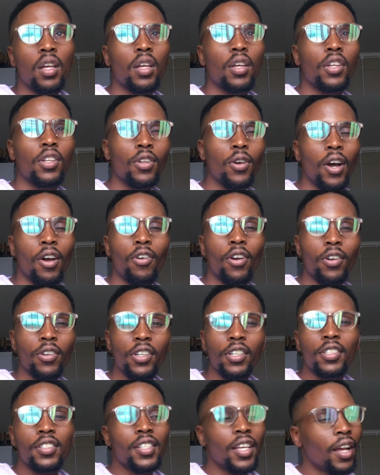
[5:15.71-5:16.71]
you know, around
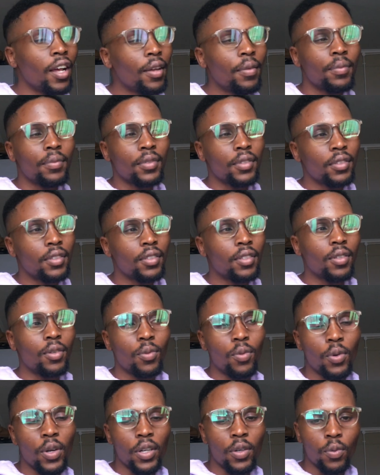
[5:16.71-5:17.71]
that time
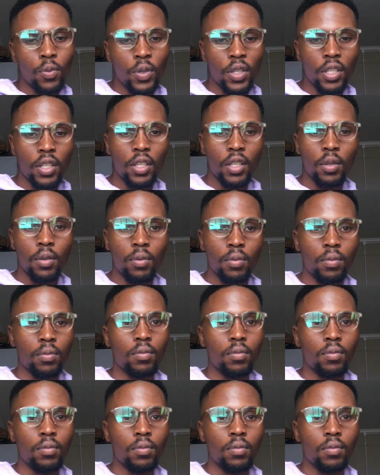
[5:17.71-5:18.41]
when we